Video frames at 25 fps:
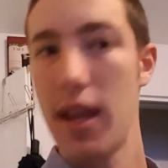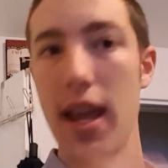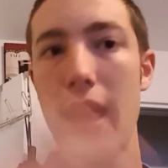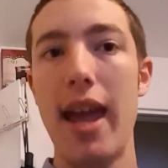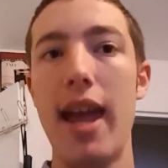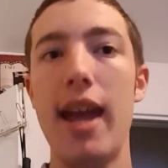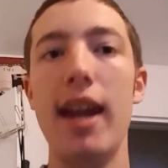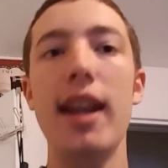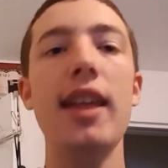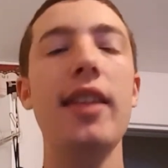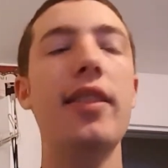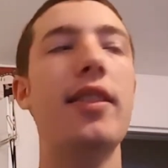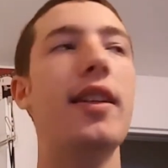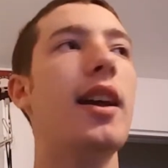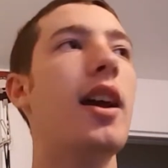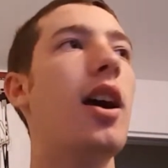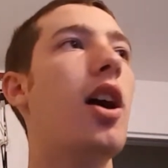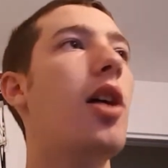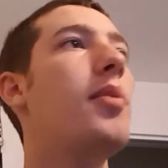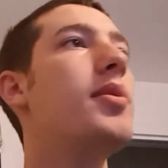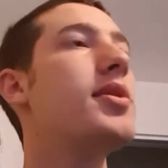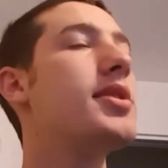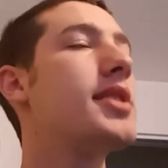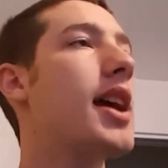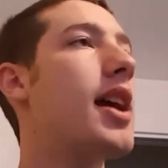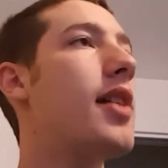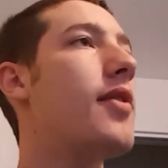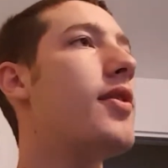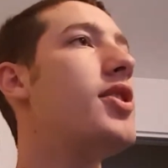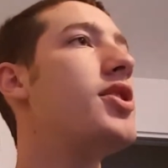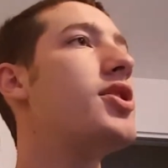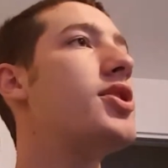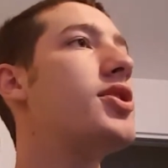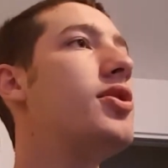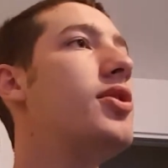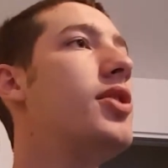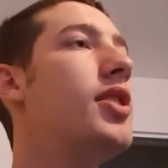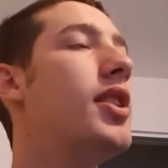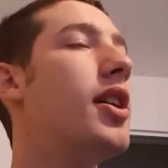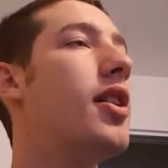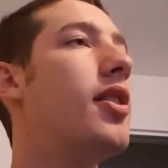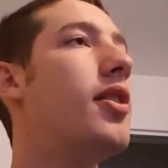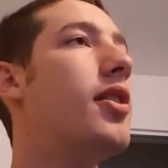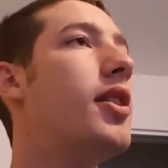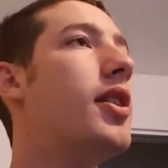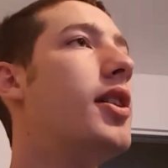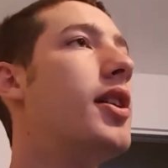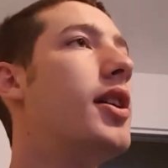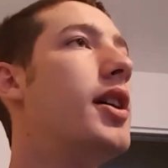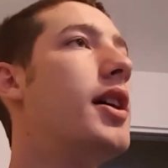anything, almost every studio...
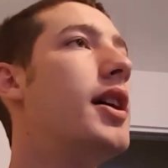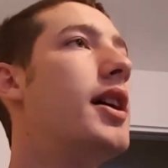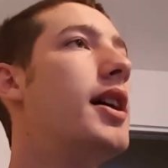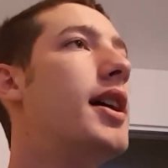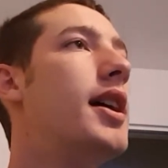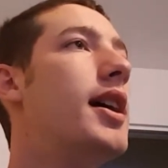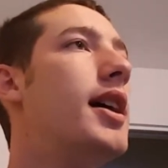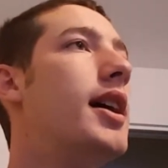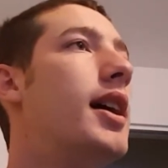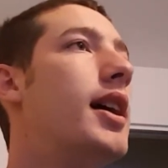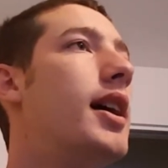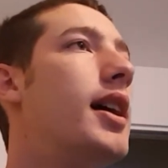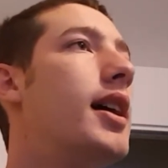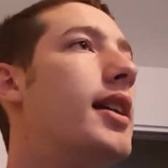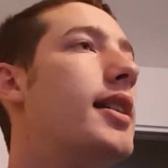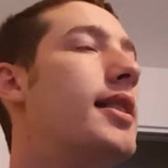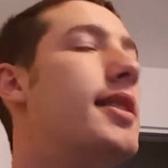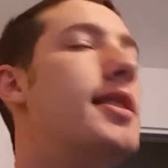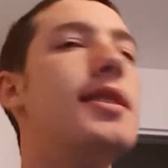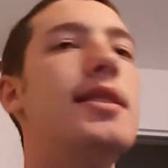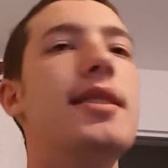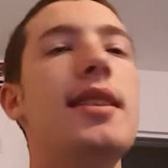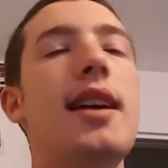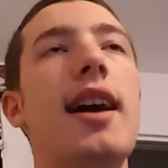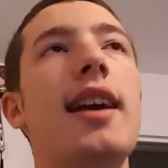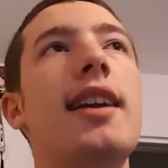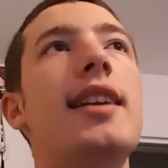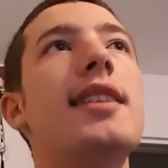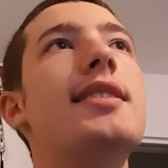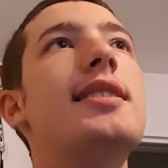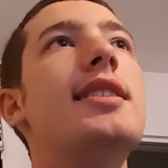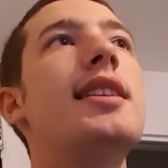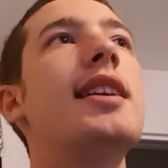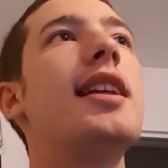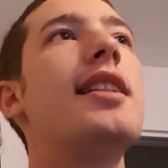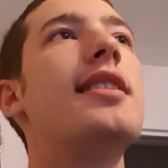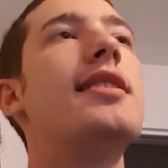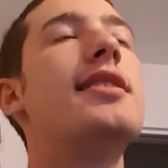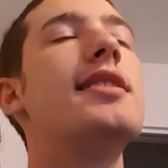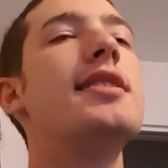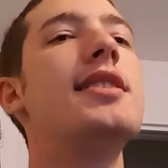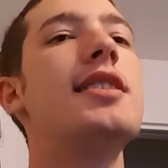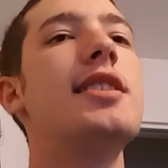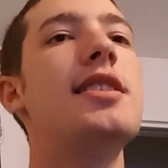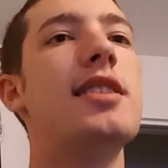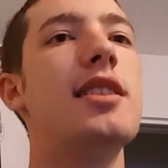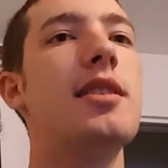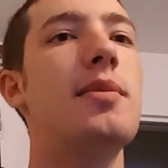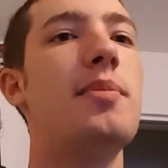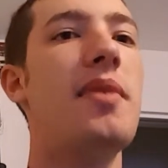Disney, I can see that
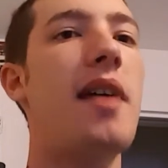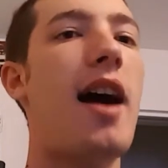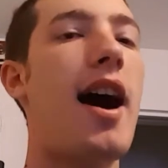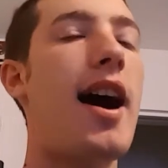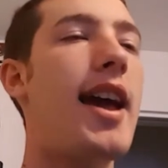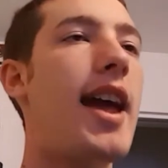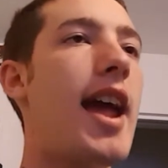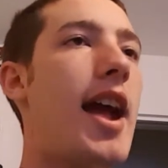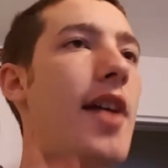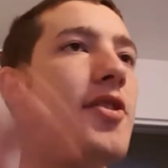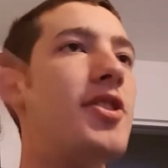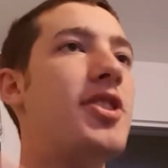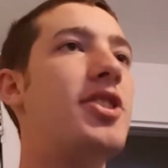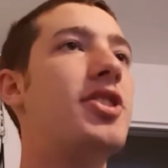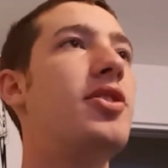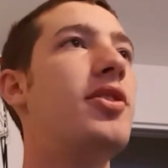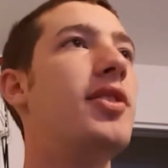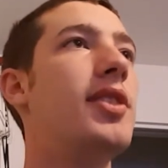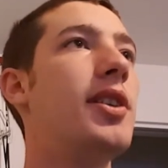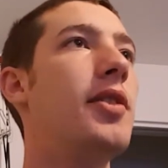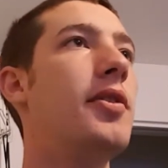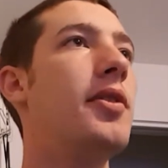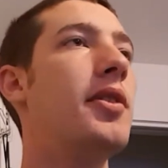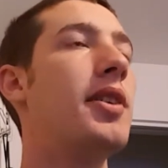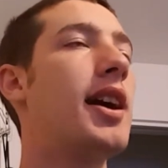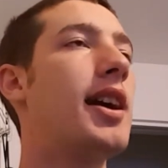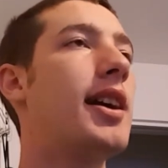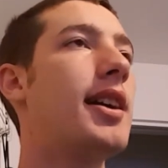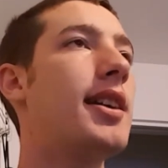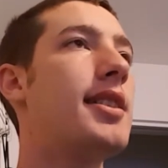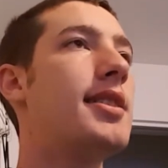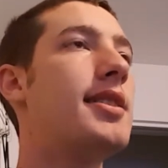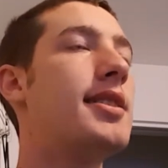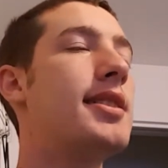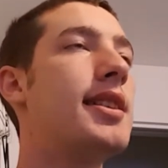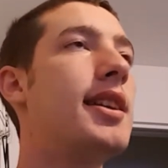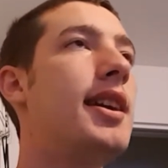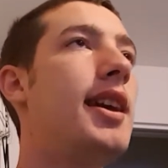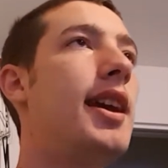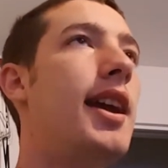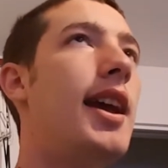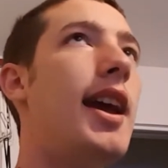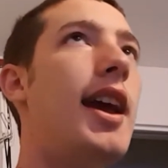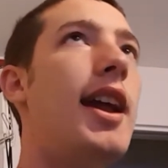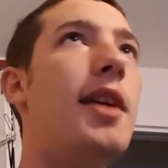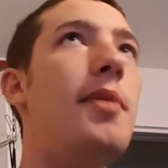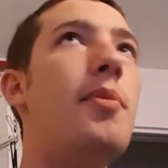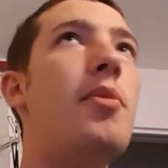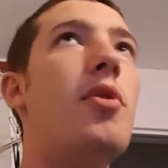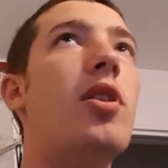Disney's going to buy every studio. We're not going to see
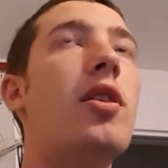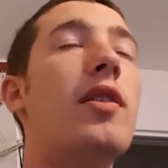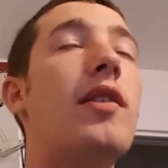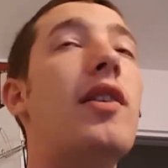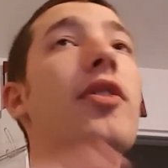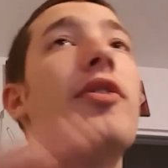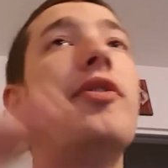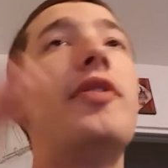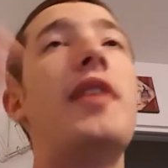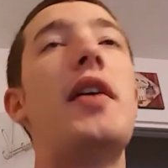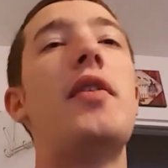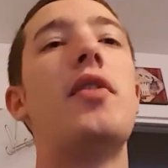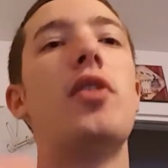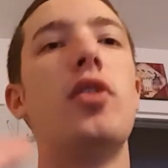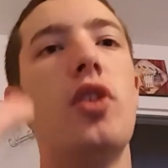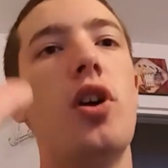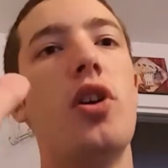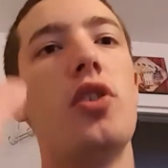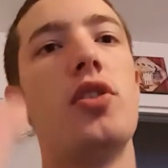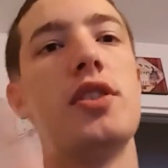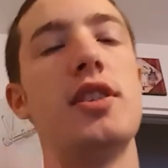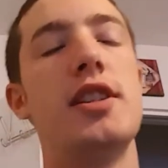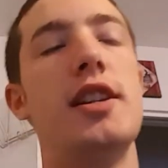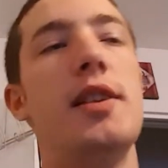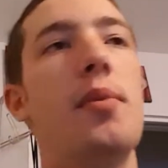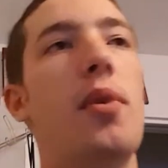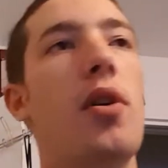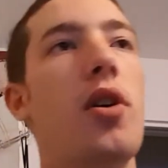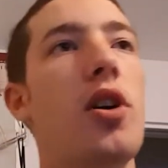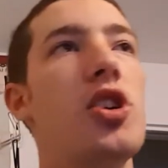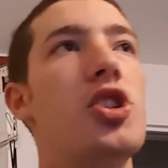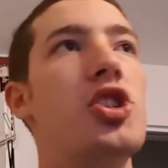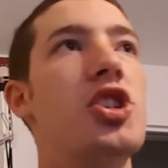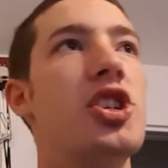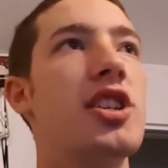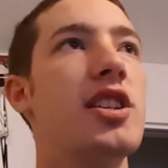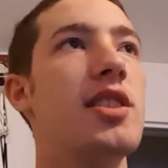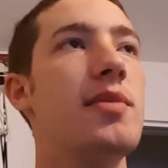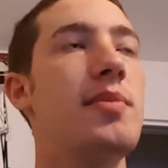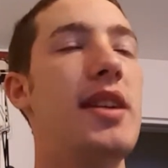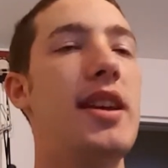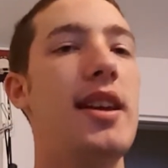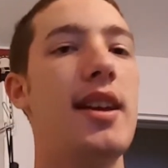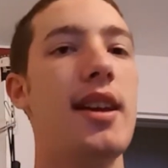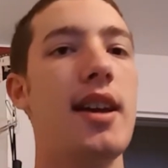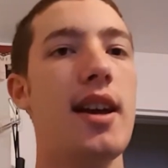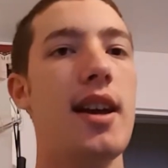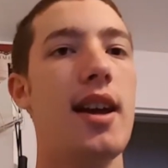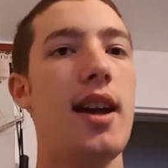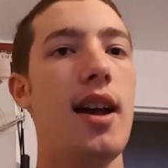any more of our favorite logos anymore. It's just going to be